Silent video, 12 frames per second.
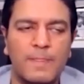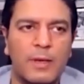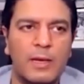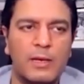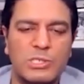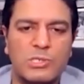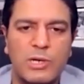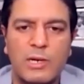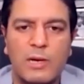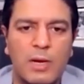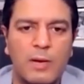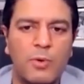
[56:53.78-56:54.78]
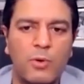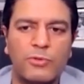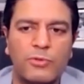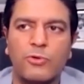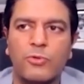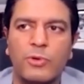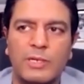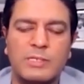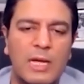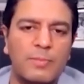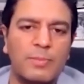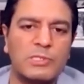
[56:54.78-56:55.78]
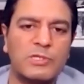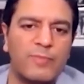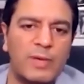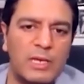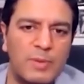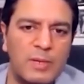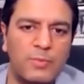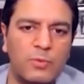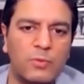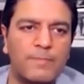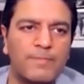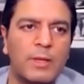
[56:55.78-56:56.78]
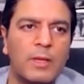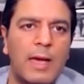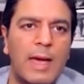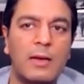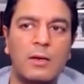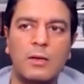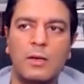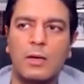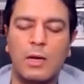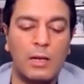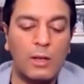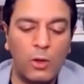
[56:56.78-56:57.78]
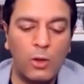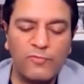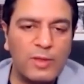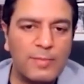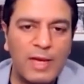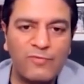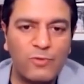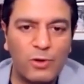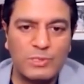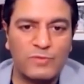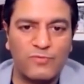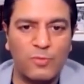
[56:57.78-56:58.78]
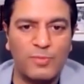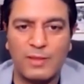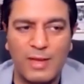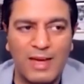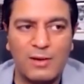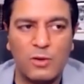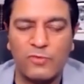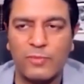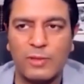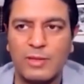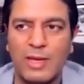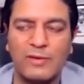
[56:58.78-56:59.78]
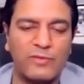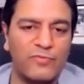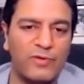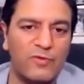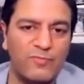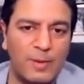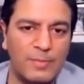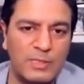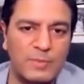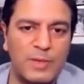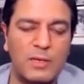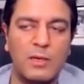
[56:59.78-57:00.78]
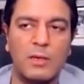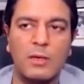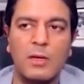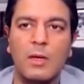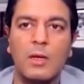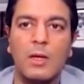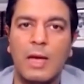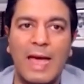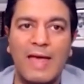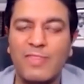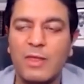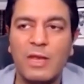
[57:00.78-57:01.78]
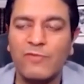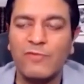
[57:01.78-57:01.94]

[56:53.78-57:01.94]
illustrate in my book through examples of many people. And a lot of them have glossophobia. They had the fear of public speaking, and they never